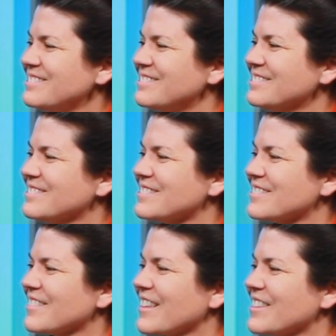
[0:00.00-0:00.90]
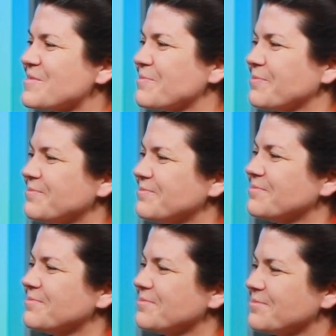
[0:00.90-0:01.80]

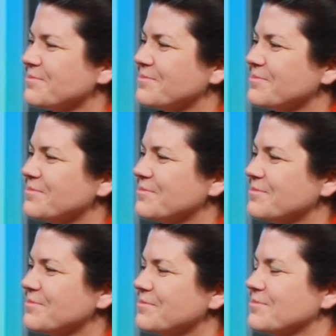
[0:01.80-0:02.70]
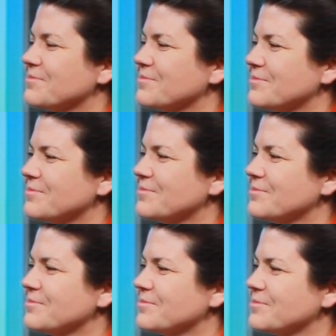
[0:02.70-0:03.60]

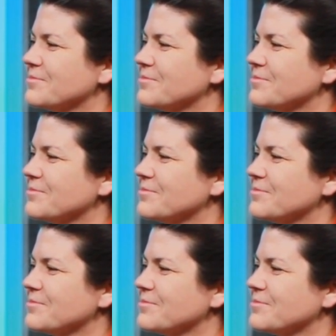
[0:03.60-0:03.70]
No words are spoken by the person on screen.